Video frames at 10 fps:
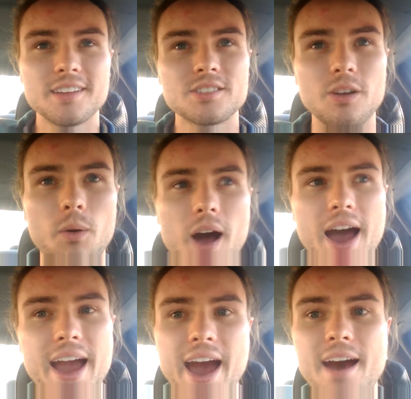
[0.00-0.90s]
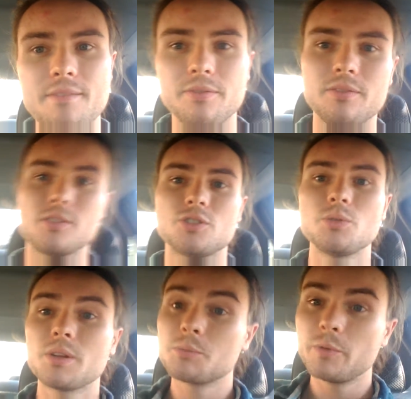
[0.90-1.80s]
So I have
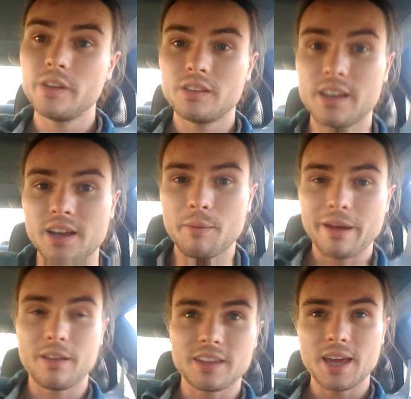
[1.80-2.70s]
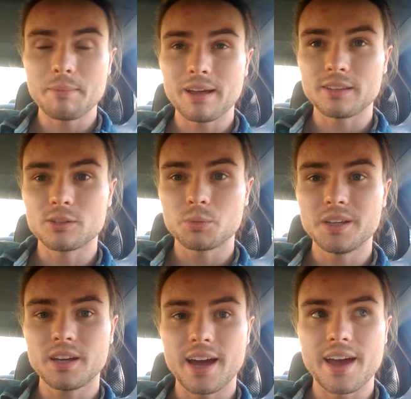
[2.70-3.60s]
two other movies that came out this
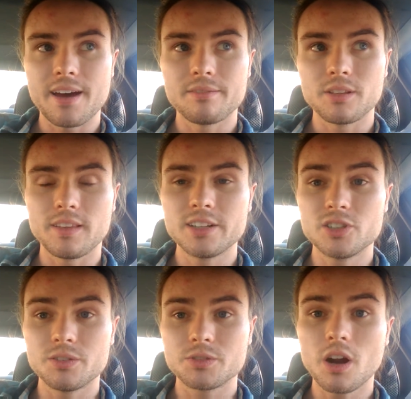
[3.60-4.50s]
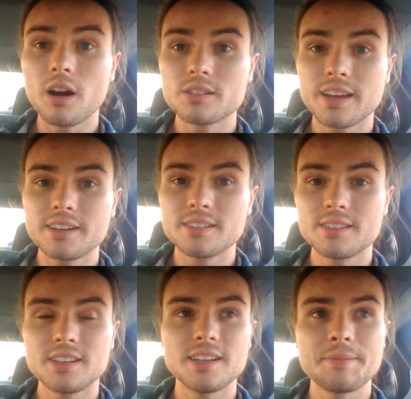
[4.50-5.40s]
week. I have The Legend of Tarzan to
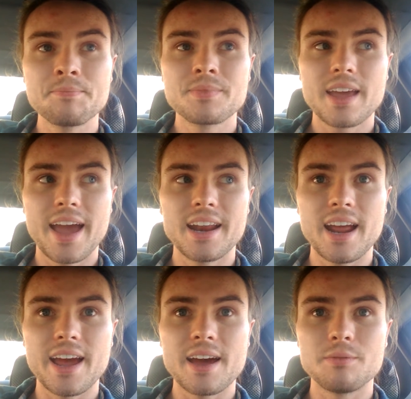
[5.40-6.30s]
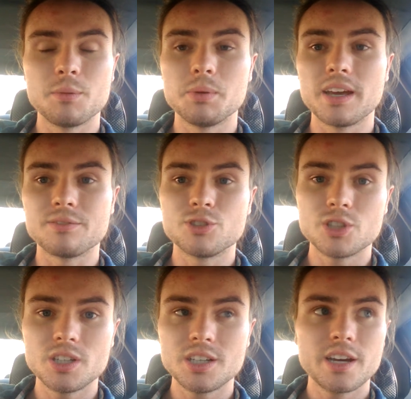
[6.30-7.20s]
see, and I have the
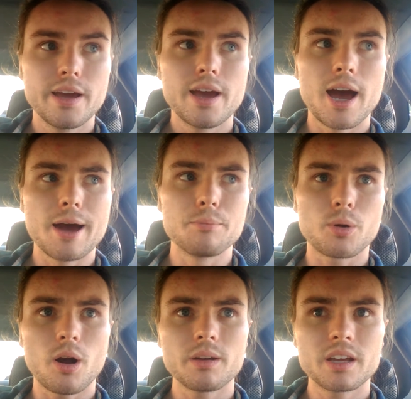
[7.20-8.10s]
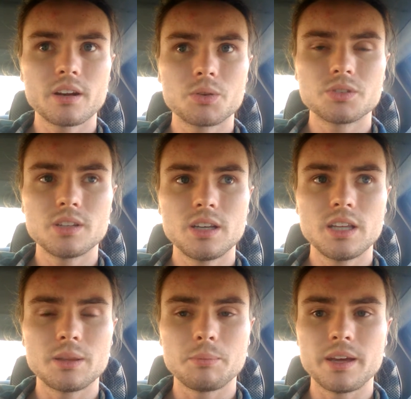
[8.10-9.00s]
BFG. I'm probably gonna go
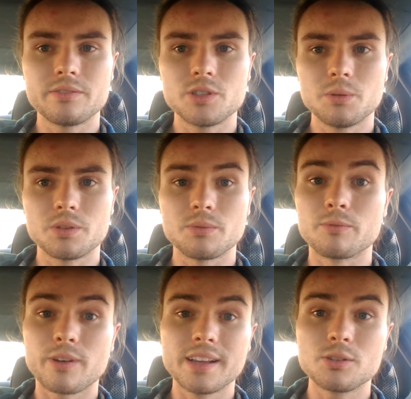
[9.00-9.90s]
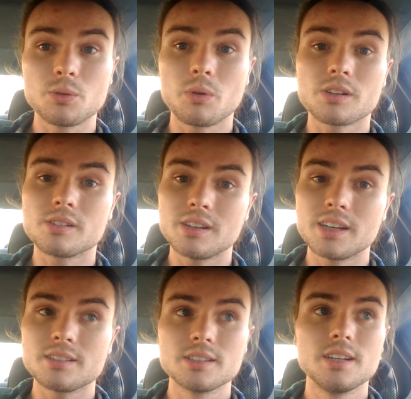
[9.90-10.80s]
see the BFG with some friends who want to
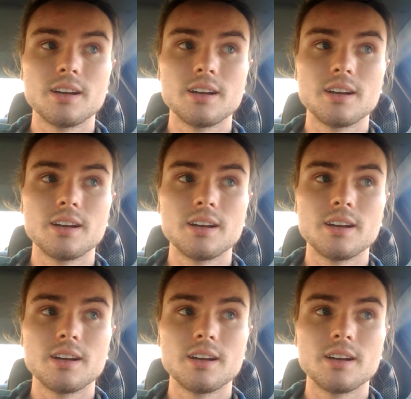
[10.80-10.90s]
see it.